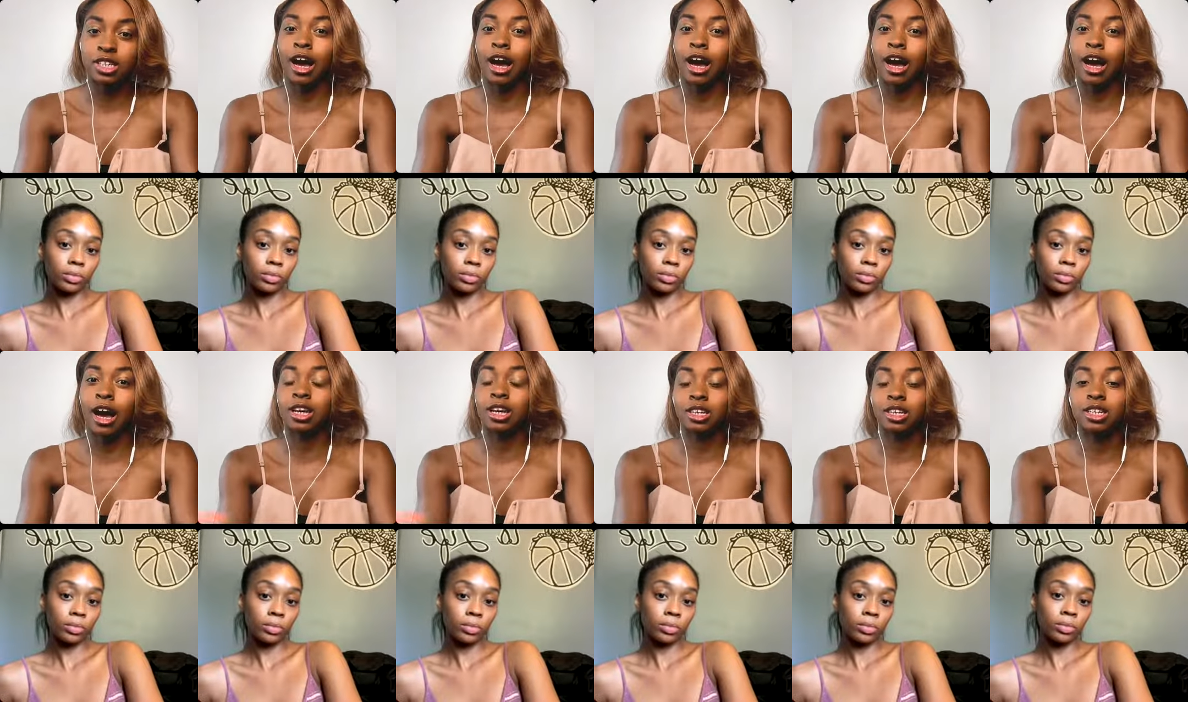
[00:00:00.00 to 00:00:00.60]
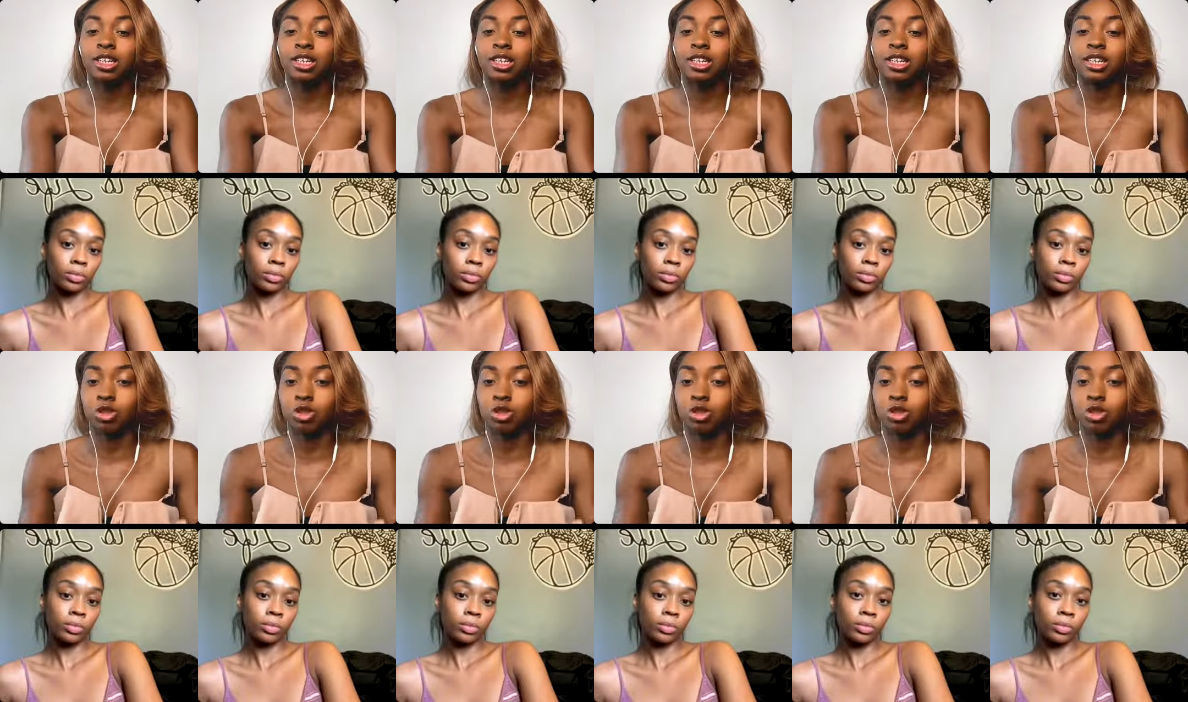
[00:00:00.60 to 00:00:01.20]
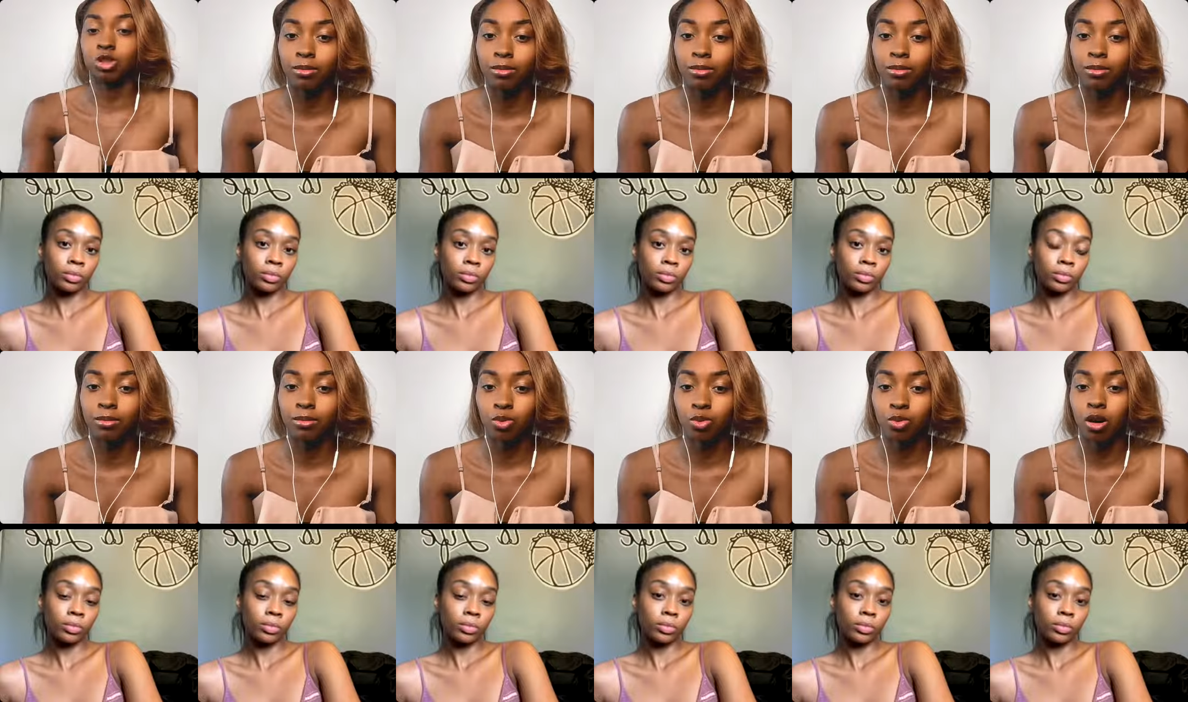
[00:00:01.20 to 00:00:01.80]
Speaker 1: How come I didn't get it? So something
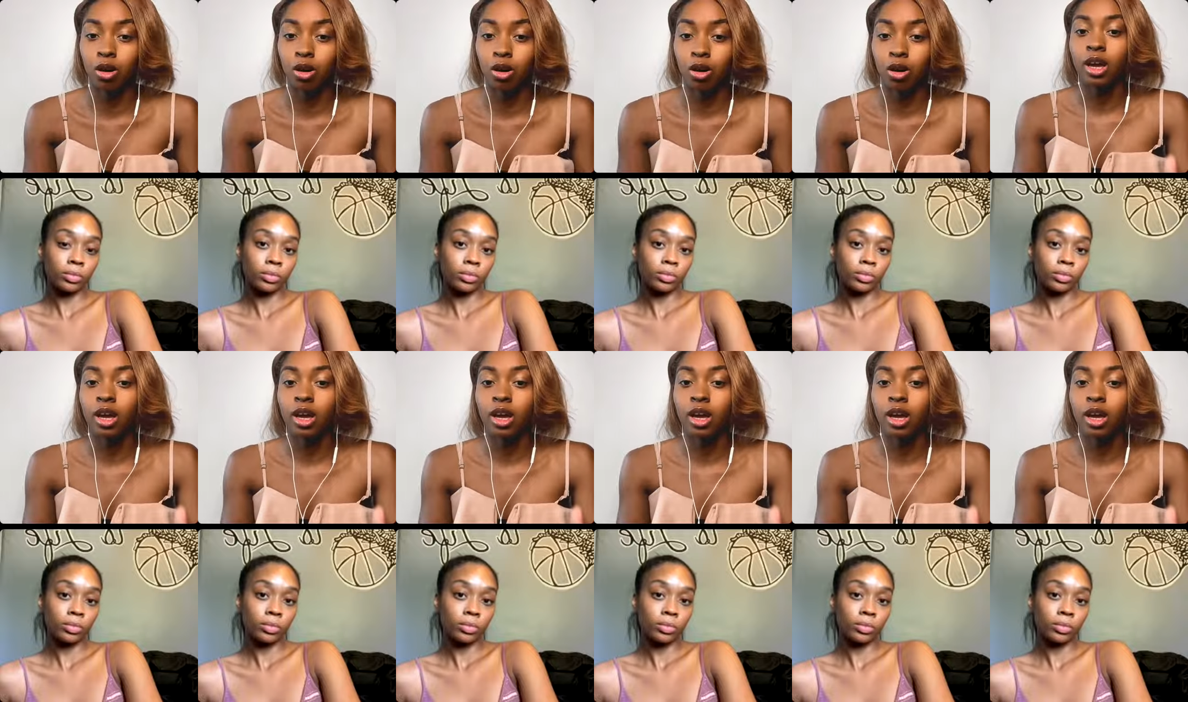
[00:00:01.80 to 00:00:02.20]
must be wrong.